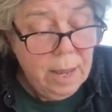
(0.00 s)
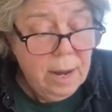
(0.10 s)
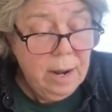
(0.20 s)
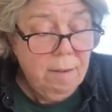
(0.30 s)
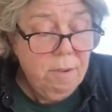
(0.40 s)

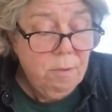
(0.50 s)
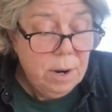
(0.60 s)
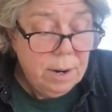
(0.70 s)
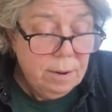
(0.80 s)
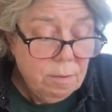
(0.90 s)
and
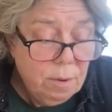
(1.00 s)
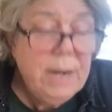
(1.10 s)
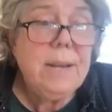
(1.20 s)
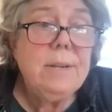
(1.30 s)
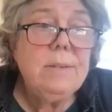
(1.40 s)
everyone
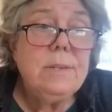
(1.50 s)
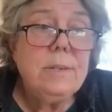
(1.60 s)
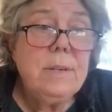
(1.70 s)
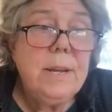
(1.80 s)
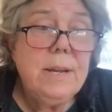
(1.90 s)
agrees
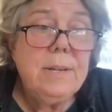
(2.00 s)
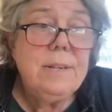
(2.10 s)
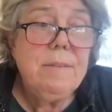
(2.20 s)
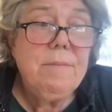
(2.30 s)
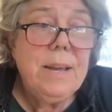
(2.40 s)
as
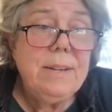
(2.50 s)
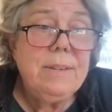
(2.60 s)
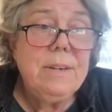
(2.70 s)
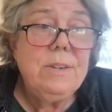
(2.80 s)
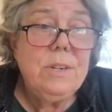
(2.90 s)
if
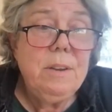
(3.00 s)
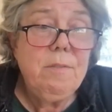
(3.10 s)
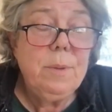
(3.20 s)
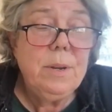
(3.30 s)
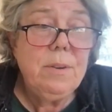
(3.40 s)
that's an
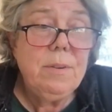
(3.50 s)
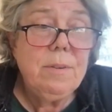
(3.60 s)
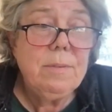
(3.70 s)
achievement.